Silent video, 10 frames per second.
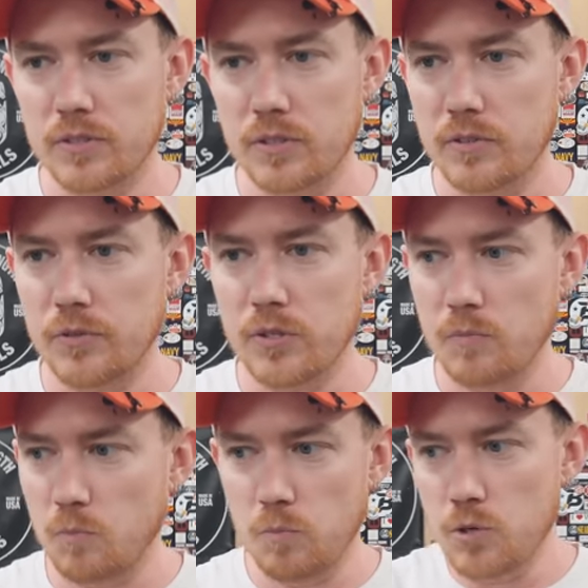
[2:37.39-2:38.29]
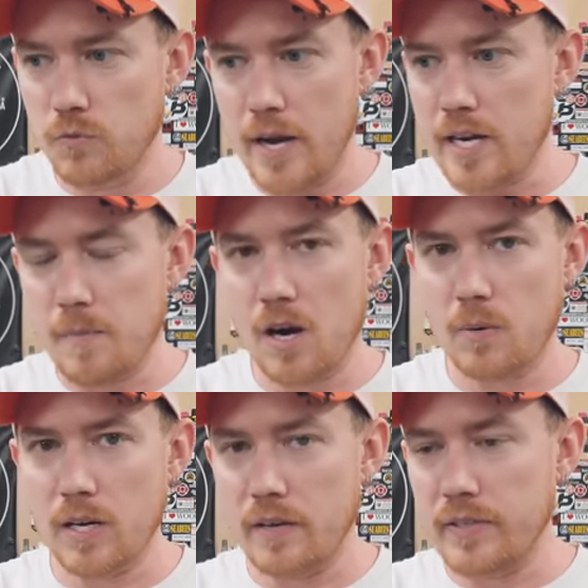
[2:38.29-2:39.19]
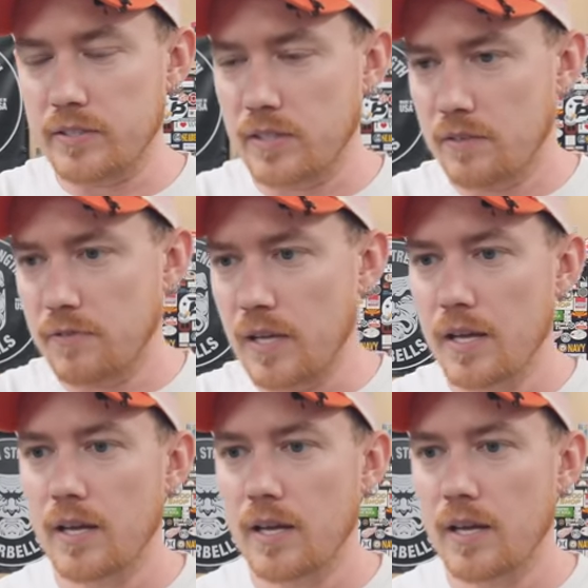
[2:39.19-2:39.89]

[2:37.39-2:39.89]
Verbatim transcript: So if you can move random awkward heavy stuff